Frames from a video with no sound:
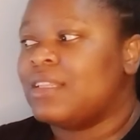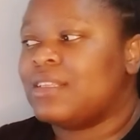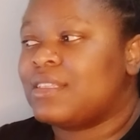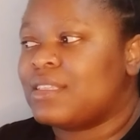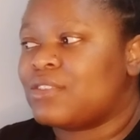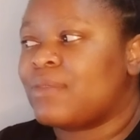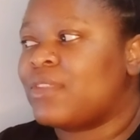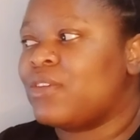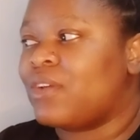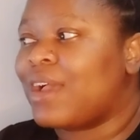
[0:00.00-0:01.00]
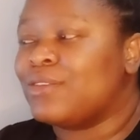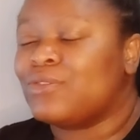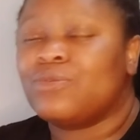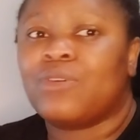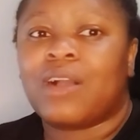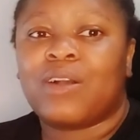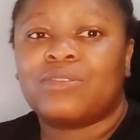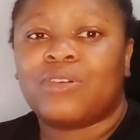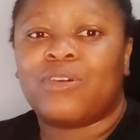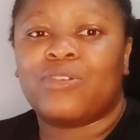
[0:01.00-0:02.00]
This is something you can do
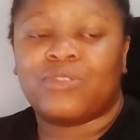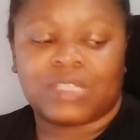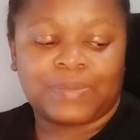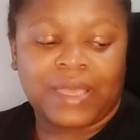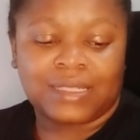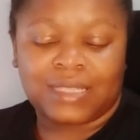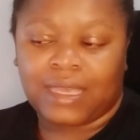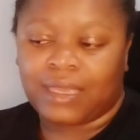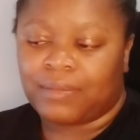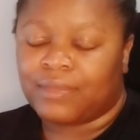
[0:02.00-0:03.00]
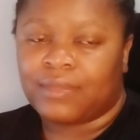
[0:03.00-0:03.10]
on your spare time.